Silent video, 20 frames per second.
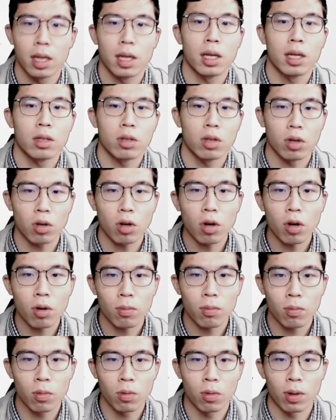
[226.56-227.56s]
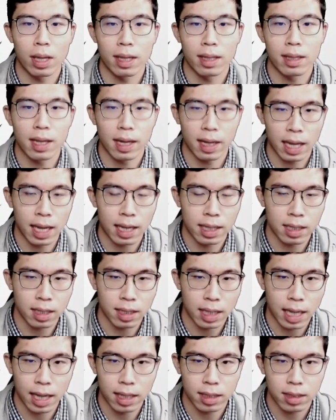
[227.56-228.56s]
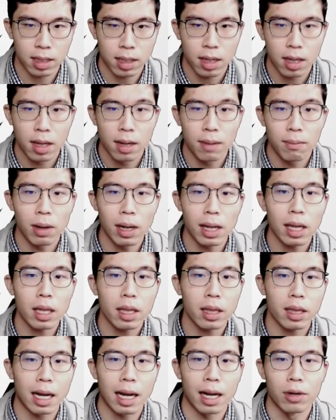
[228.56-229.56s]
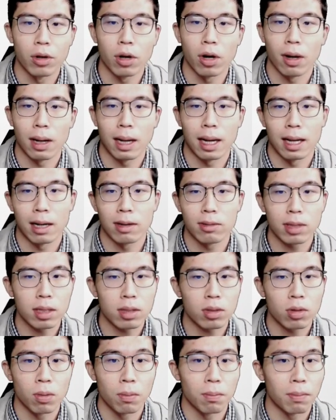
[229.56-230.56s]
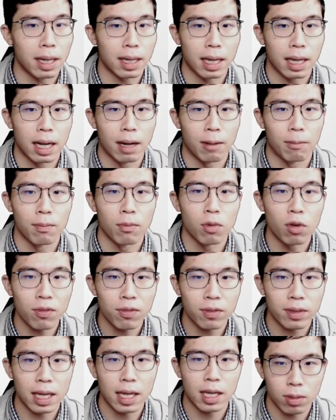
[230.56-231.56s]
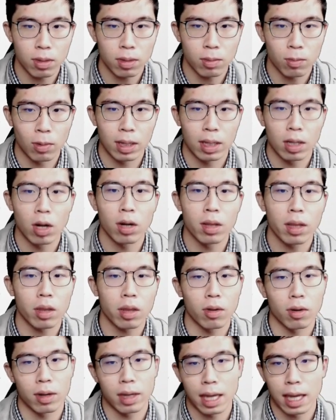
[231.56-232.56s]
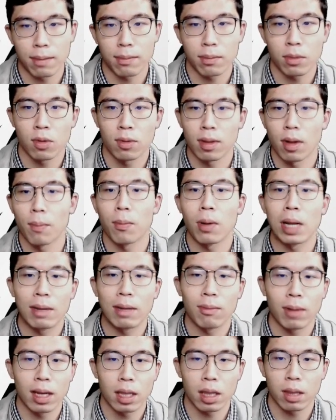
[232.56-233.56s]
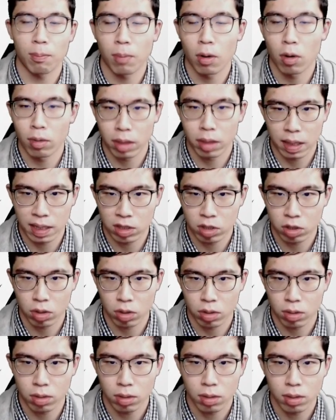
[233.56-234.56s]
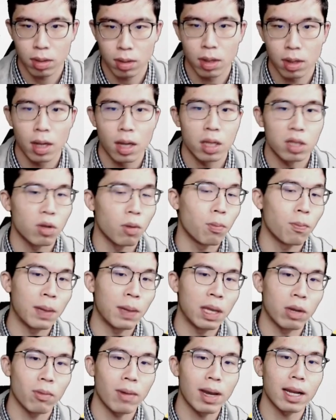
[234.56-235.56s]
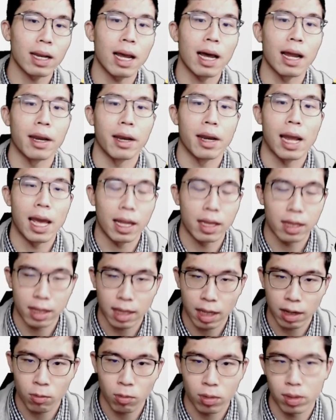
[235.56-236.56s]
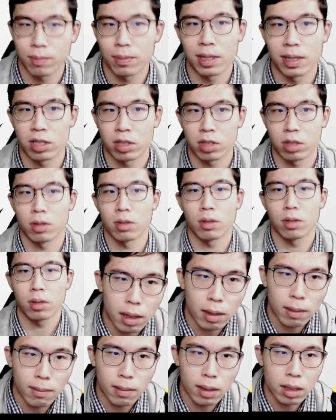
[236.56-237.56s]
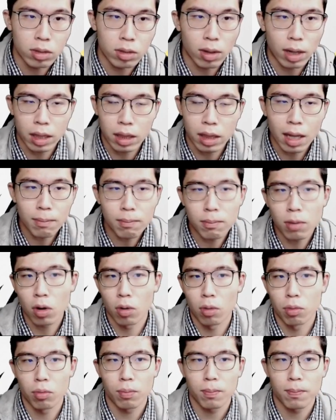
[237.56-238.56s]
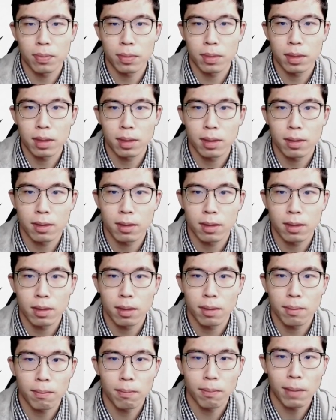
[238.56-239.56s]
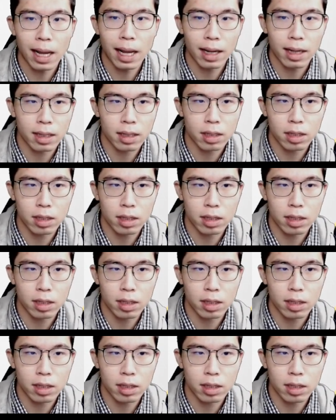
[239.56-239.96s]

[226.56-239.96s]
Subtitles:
The call rule indicates that players are not allowed to make a move that returns the game to the previous position, to prevent unending repetition. In the example, black